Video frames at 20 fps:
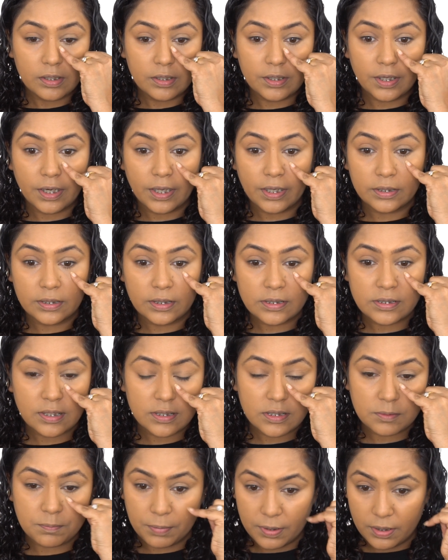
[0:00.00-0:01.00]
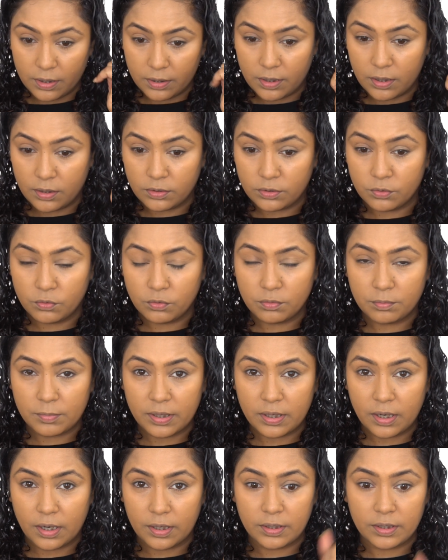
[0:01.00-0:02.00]
grayness that's peeking through
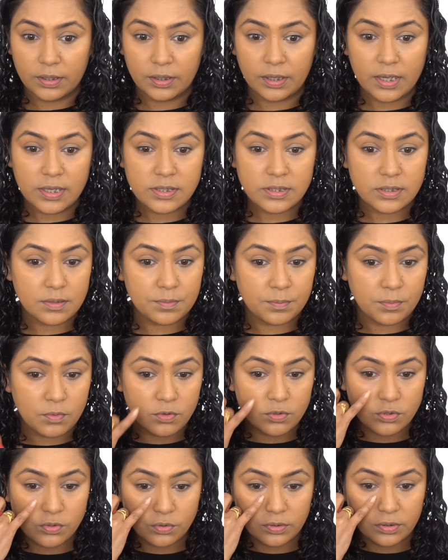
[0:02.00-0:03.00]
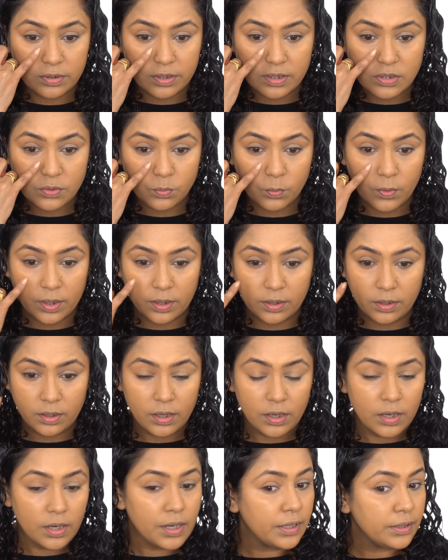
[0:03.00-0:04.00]
my under eyes as opposed to this one.